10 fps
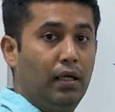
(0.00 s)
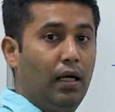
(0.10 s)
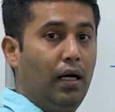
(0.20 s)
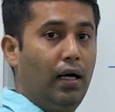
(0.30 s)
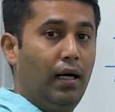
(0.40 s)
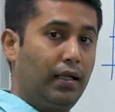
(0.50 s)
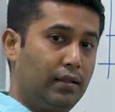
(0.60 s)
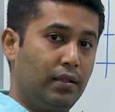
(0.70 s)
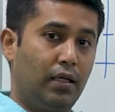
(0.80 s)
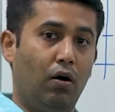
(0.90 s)
Let
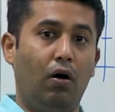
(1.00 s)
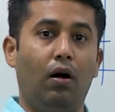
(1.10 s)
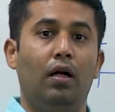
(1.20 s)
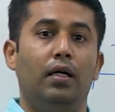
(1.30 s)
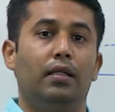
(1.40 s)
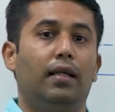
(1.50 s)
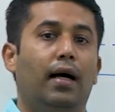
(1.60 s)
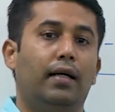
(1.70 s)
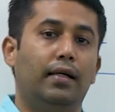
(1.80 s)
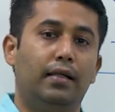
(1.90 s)
us recall
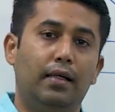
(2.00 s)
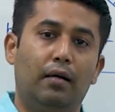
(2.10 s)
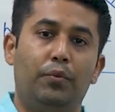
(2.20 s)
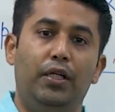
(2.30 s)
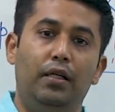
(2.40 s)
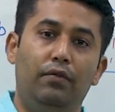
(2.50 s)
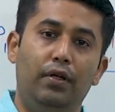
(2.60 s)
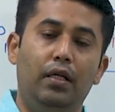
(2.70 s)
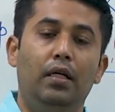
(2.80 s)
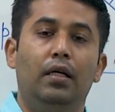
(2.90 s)
that integral
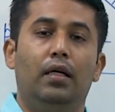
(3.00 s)
PdV